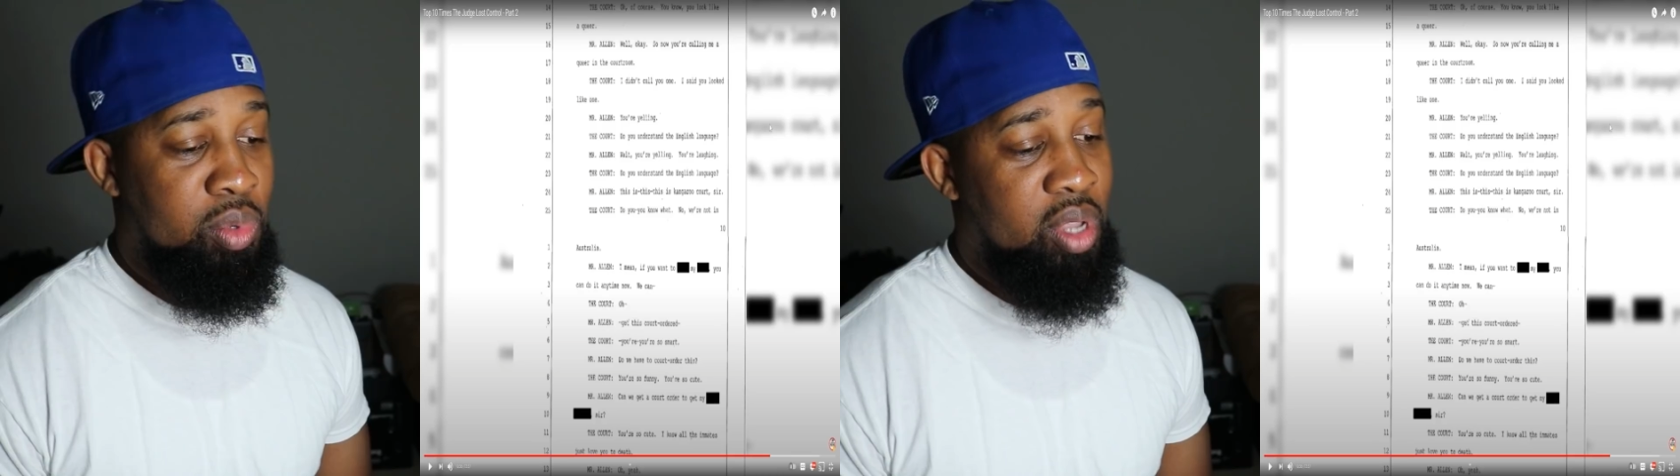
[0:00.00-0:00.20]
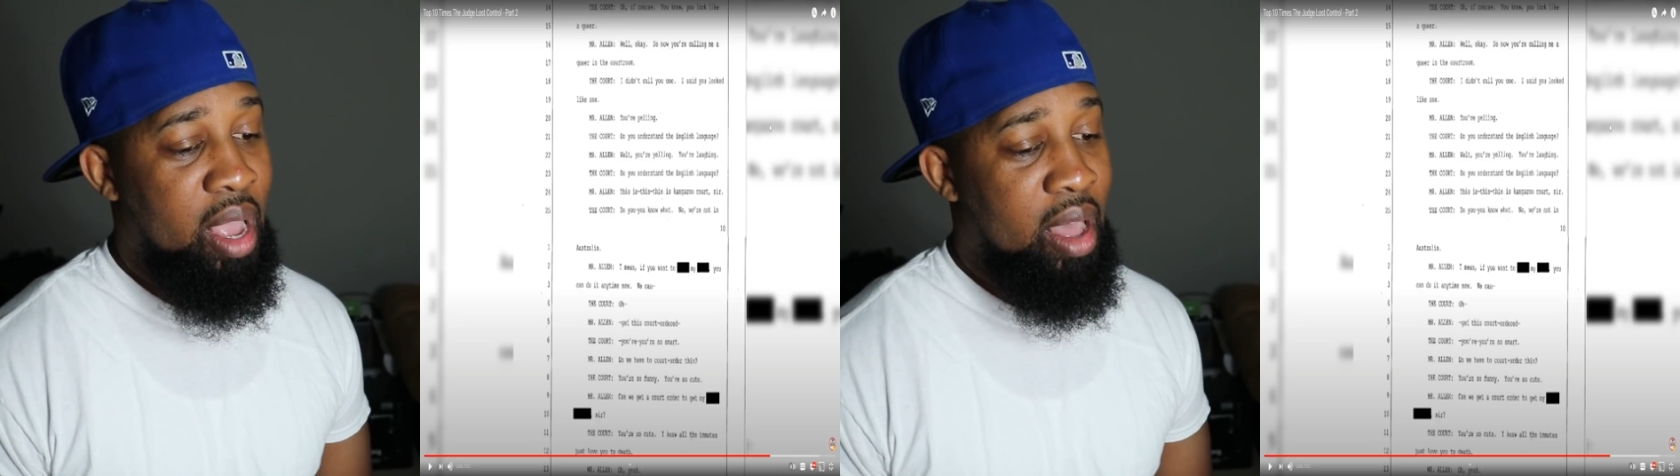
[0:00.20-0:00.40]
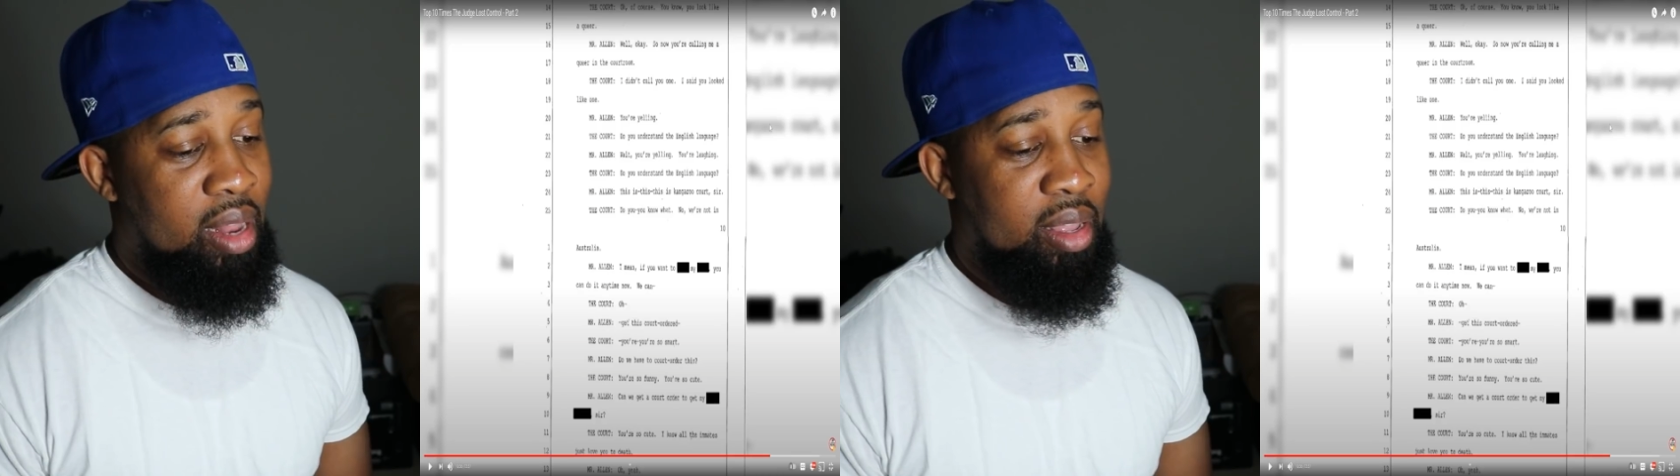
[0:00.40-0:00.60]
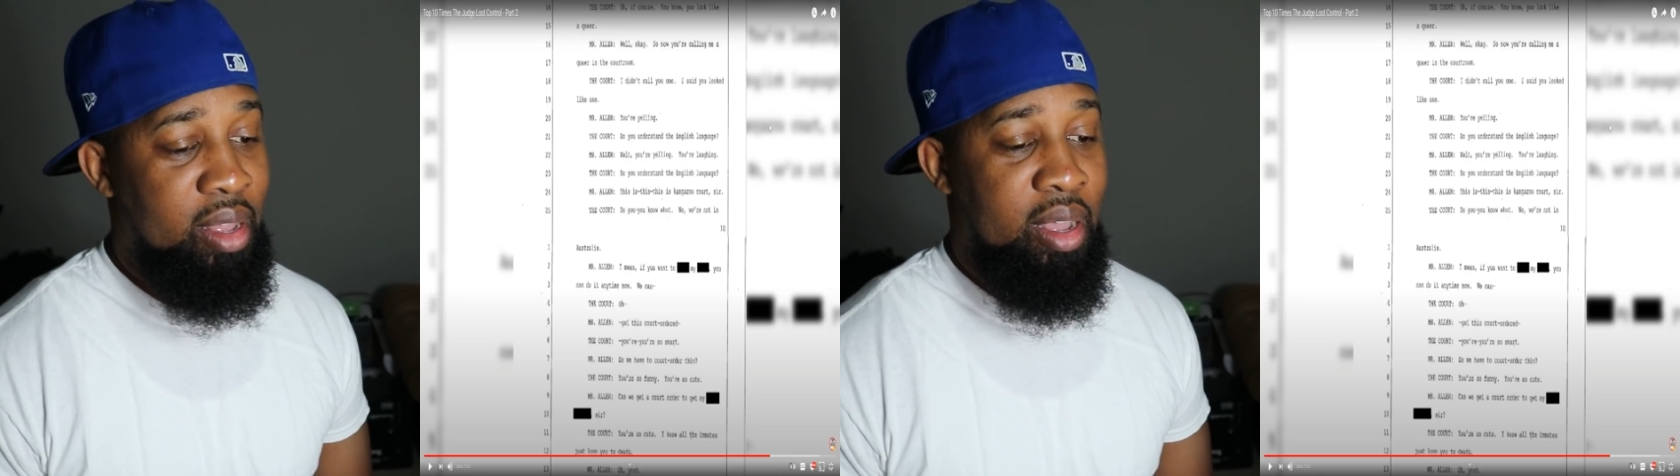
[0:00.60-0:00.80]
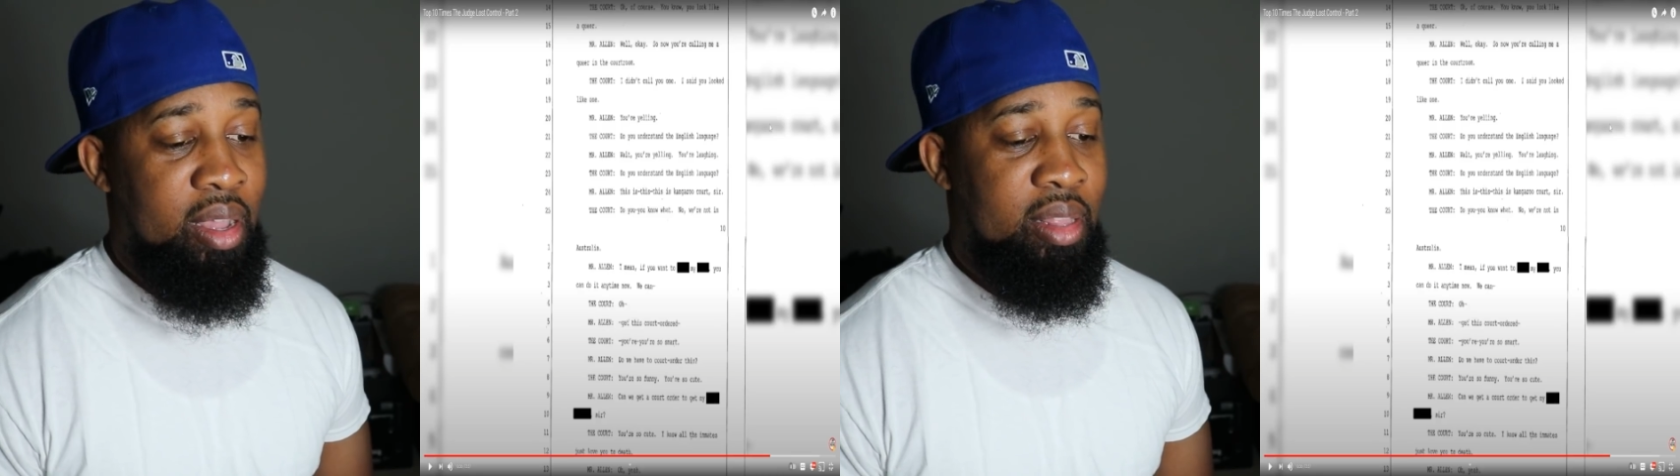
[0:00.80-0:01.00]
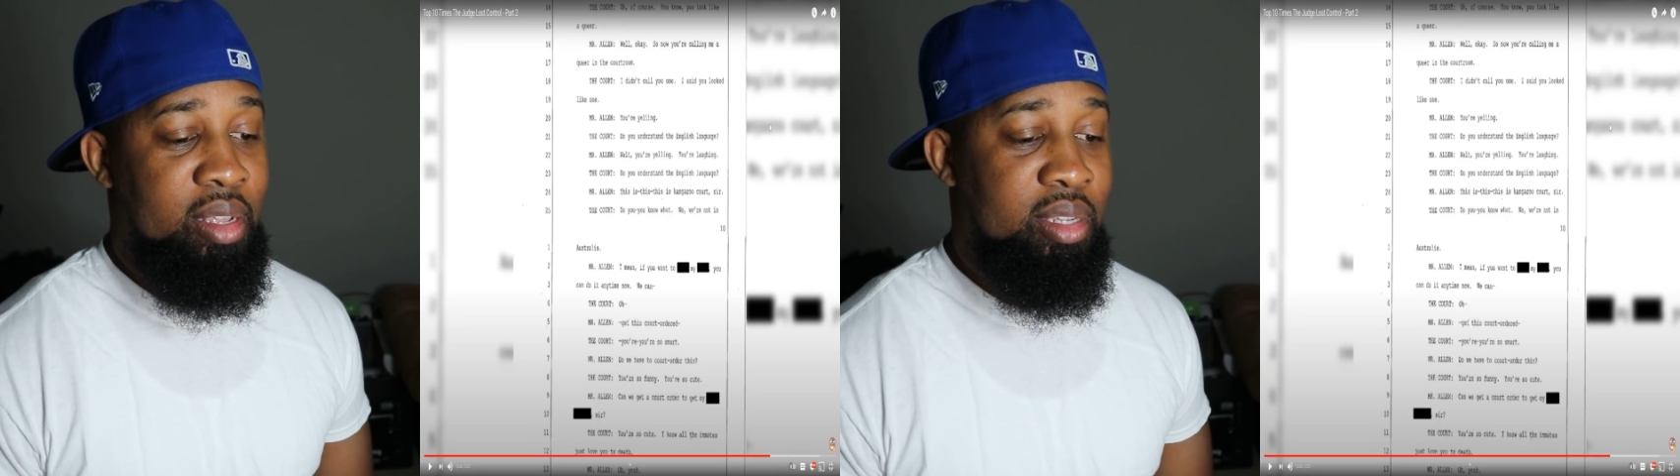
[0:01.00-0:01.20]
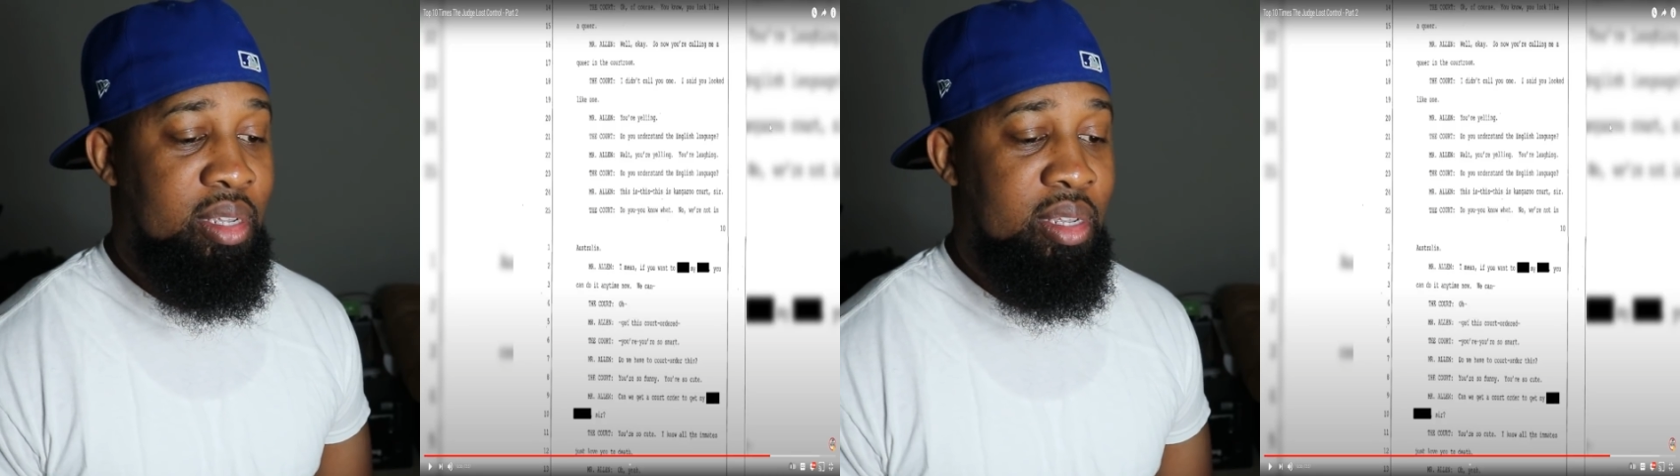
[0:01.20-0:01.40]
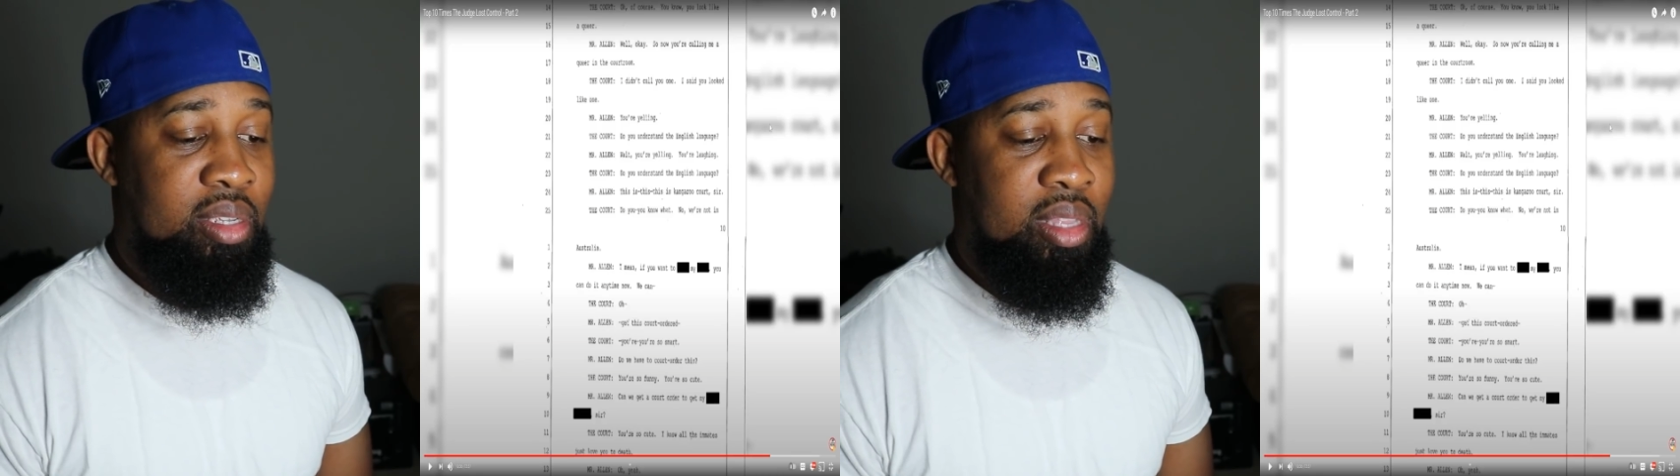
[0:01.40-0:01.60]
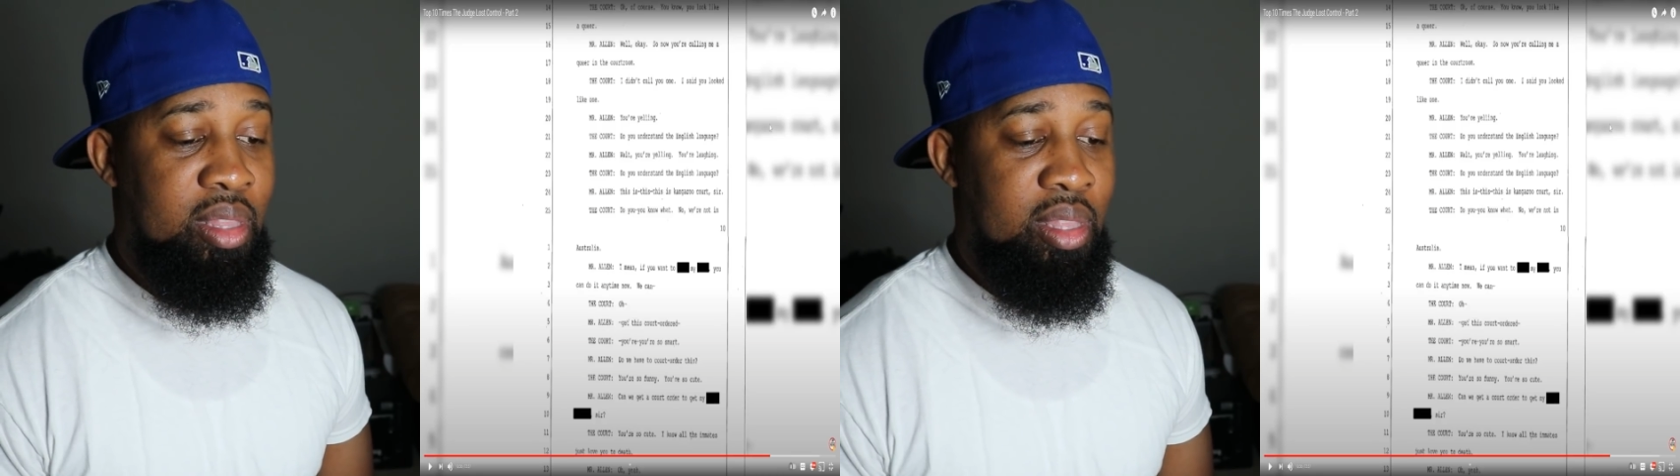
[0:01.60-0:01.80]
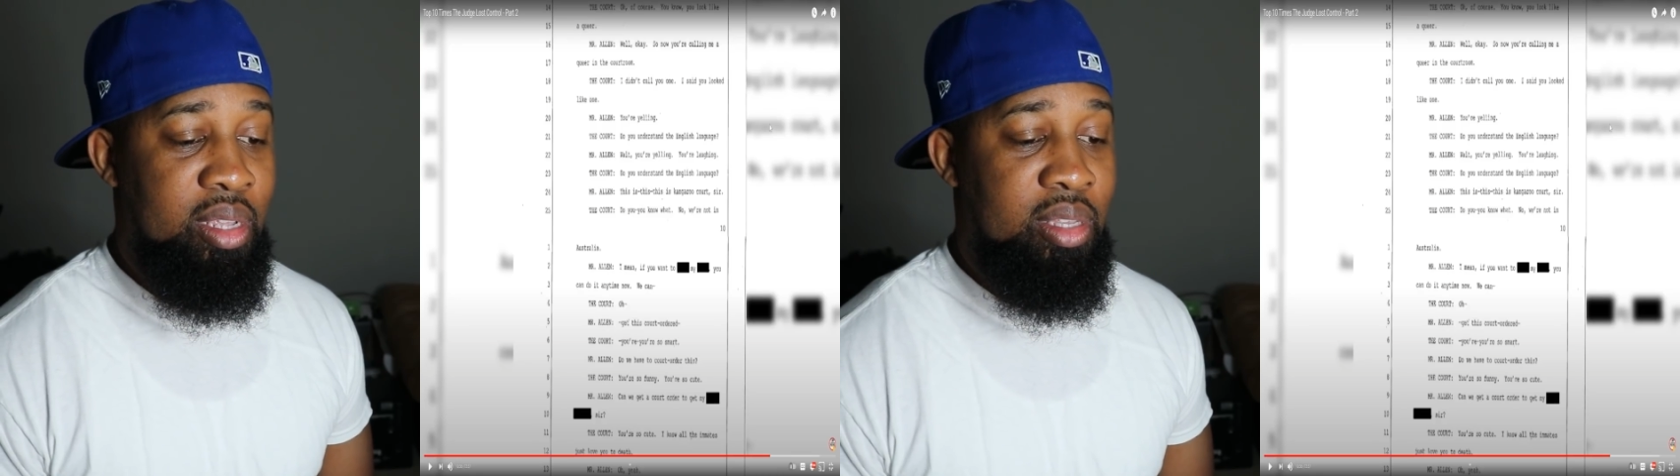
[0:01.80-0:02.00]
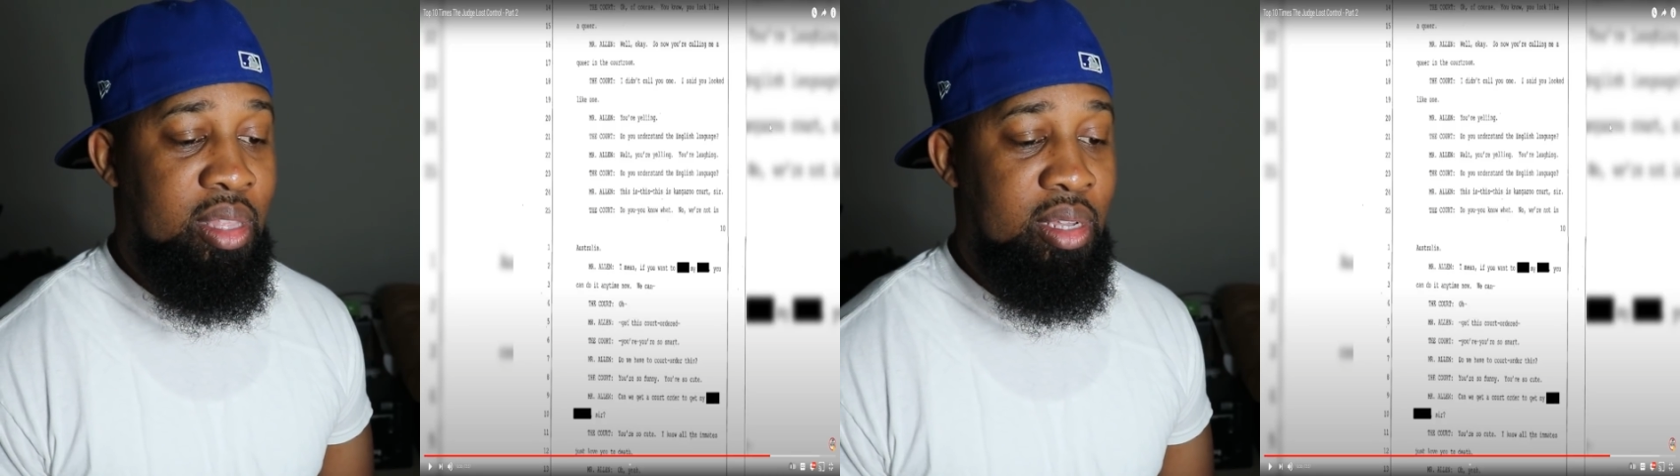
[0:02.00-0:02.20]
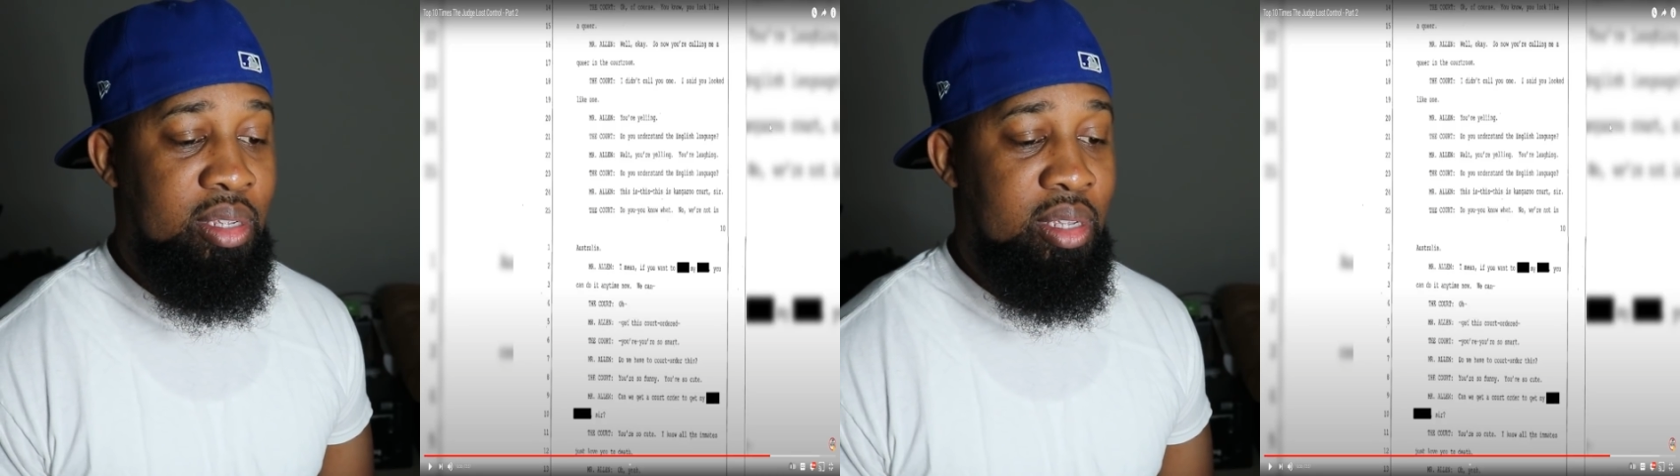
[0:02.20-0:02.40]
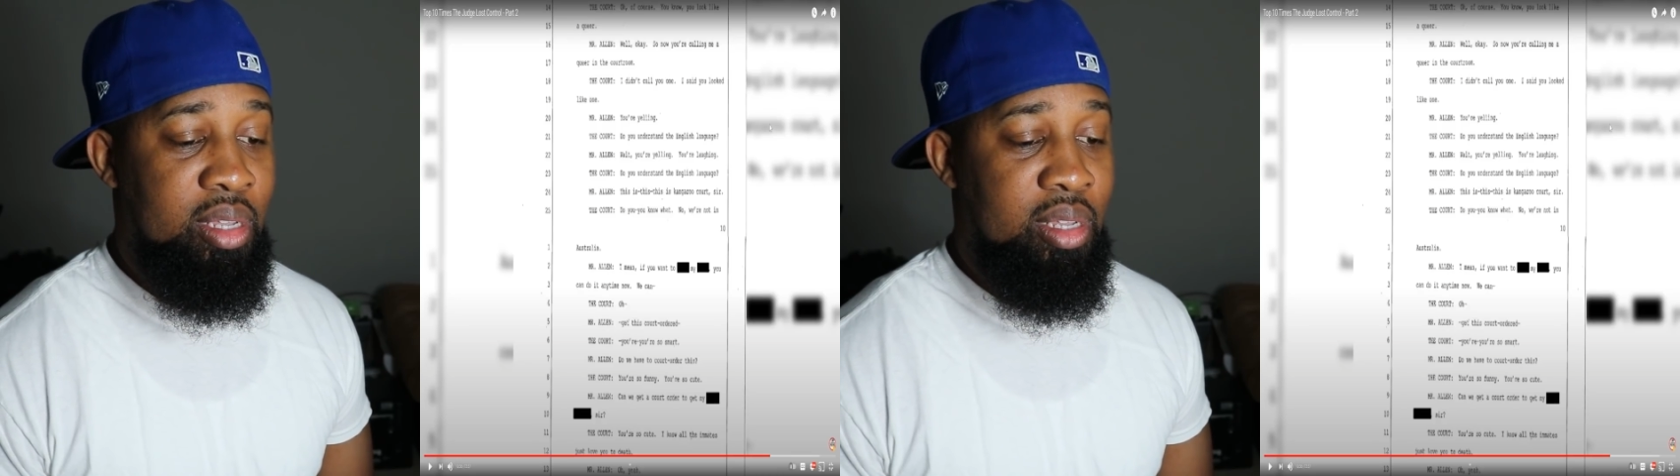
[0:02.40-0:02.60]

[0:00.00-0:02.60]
Mr. Allen, this is this this